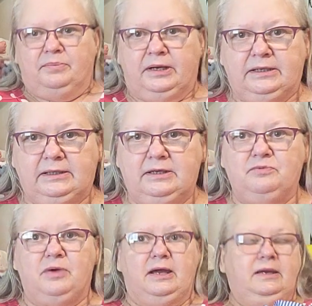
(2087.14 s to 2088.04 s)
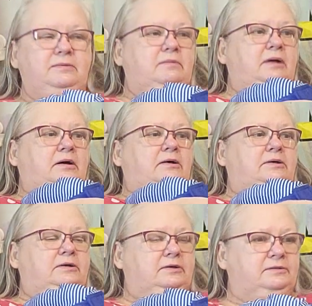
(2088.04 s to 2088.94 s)
But anyway,
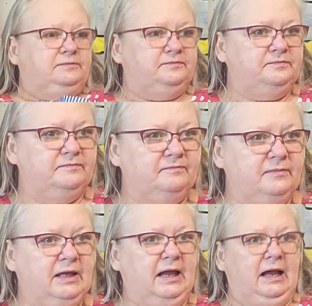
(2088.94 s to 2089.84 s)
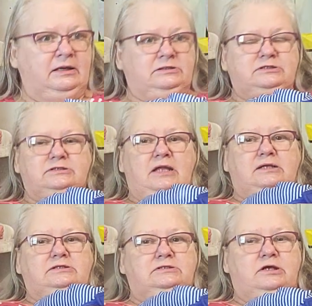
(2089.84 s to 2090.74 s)
uh, I just
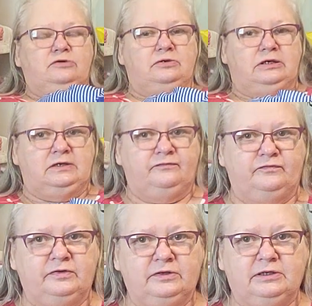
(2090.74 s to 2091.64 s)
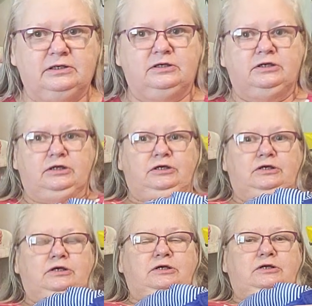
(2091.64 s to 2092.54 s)
like to know if
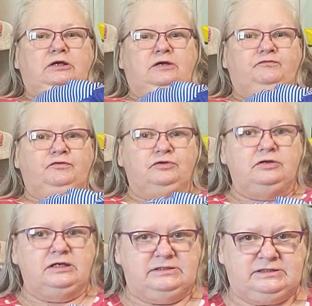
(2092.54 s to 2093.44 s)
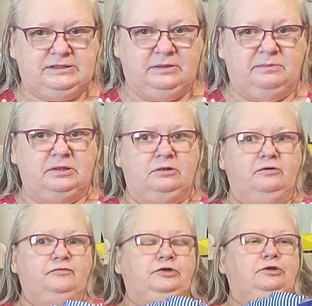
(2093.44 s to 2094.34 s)
if you get sentimental
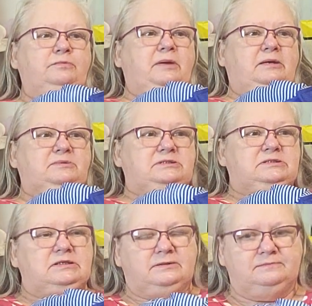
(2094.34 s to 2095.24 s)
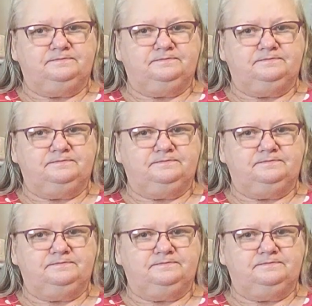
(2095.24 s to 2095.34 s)
over your babies.